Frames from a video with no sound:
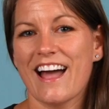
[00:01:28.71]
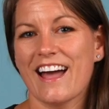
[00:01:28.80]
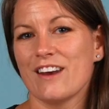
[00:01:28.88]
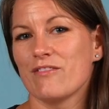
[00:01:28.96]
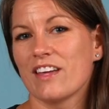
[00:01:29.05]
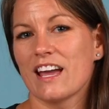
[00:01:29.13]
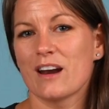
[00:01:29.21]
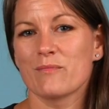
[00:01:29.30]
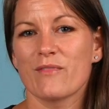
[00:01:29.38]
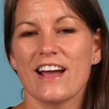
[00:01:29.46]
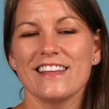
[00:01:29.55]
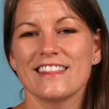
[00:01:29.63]
And if they get
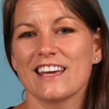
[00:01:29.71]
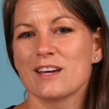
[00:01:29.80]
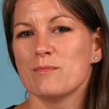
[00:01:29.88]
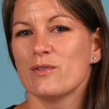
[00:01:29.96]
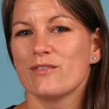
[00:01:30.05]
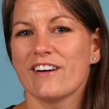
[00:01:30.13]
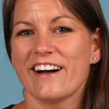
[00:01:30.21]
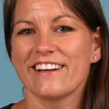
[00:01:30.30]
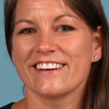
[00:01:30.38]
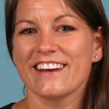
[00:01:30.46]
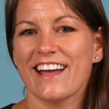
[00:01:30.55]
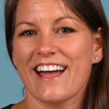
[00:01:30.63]
them right, they can move
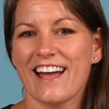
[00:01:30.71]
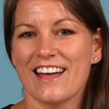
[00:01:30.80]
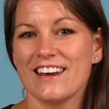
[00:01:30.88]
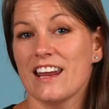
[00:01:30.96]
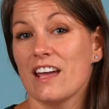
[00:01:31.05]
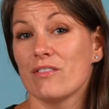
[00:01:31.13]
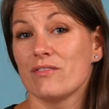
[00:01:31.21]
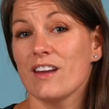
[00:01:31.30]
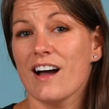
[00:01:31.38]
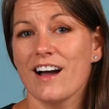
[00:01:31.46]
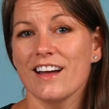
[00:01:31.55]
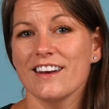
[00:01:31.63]
on, and if
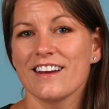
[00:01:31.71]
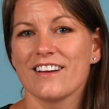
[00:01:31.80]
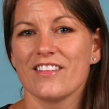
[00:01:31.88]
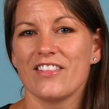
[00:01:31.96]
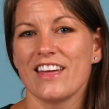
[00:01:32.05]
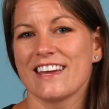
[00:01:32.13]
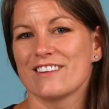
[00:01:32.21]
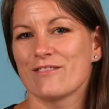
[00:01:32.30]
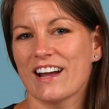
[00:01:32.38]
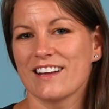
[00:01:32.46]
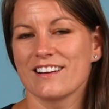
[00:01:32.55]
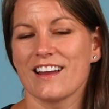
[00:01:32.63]
not, they can
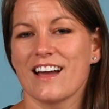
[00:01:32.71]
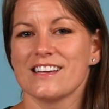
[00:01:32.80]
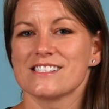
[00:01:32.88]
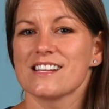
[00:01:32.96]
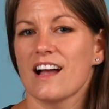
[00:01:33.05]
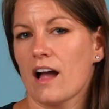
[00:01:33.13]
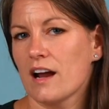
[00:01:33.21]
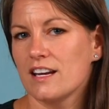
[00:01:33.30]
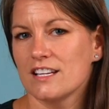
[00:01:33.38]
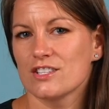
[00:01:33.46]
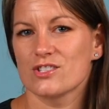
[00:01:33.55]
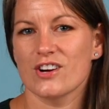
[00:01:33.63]
recognize, I
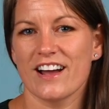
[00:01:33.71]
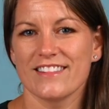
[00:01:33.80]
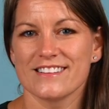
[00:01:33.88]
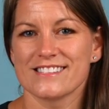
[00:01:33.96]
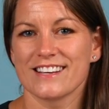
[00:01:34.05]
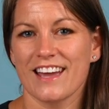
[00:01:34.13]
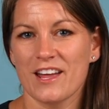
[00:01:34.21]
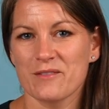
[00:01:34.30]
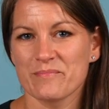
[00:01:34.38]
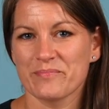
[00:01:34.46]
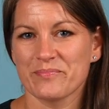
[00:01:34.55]
need to try this again.